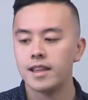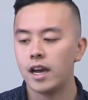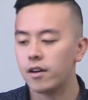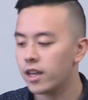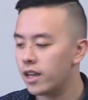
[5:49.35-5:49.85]

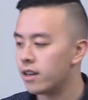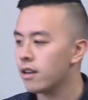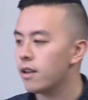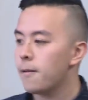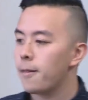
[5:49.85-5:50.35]
Now
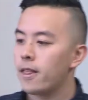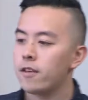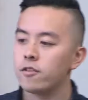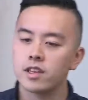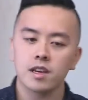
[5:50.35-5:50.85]
again,
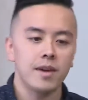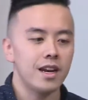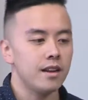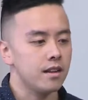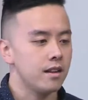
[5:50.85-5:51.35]
if you think
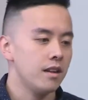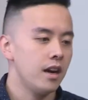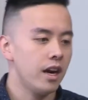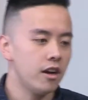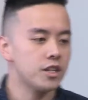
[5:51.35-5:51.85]
about it,
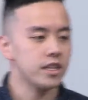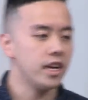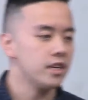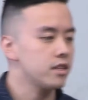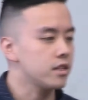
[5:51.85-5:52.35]
higher
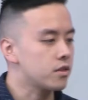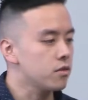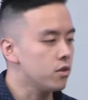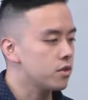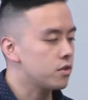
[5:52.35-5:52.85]
education and
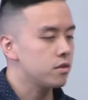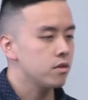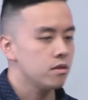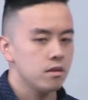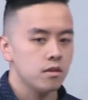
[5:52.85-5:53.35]
schools
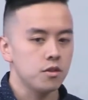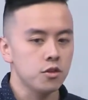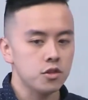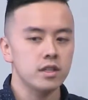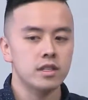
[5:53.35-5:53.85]

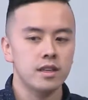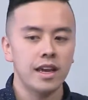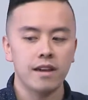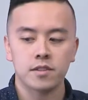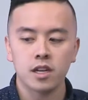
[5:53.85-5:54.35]
usually
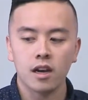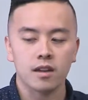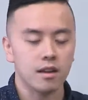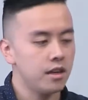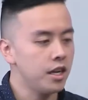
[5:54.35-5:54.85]
have
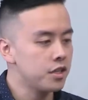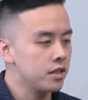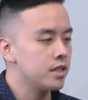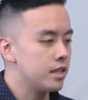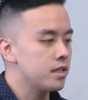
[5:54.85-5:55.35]
taught each
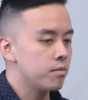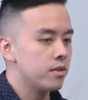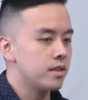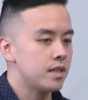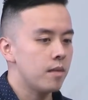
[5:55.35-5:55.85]
of these
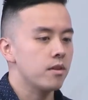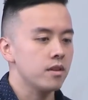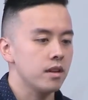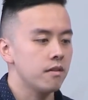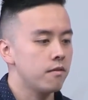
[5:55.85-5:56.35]
disciplines
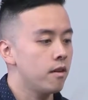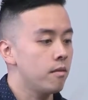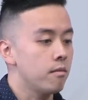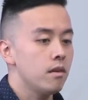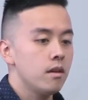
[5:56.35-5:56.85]
separately,
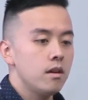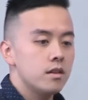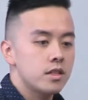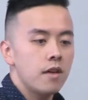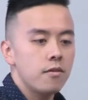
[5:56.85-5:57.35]
from
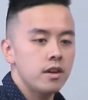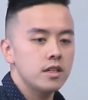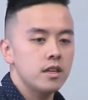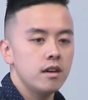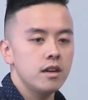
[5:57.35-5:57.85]
software
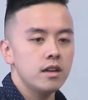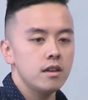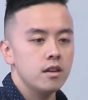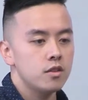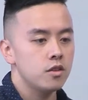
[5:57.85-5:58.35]
engineering
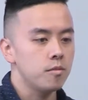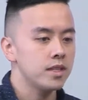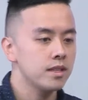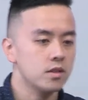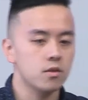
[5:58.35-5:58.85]
to
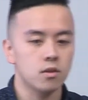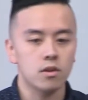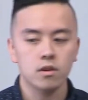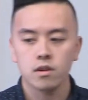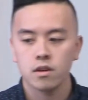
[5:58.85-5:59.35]
business
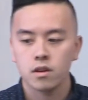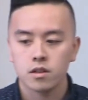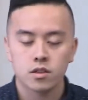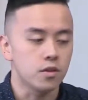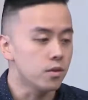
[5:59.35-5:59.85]
school
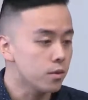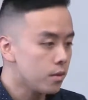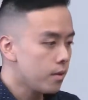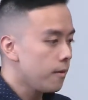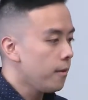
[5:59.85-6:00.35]
to
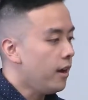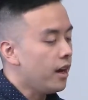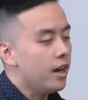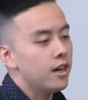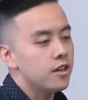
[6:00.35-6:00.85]

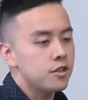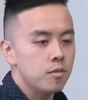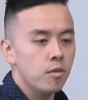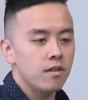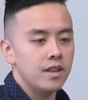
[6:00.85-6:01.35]

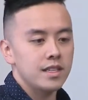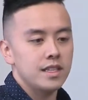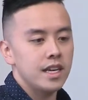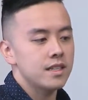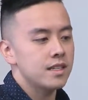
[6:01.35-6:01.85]
more like the
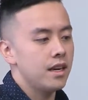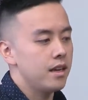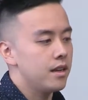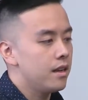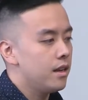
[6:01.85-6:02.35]
data
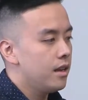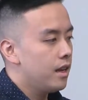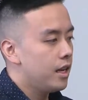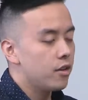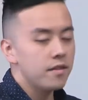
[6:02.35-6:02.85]
side.
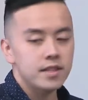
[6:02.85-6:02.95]
And you're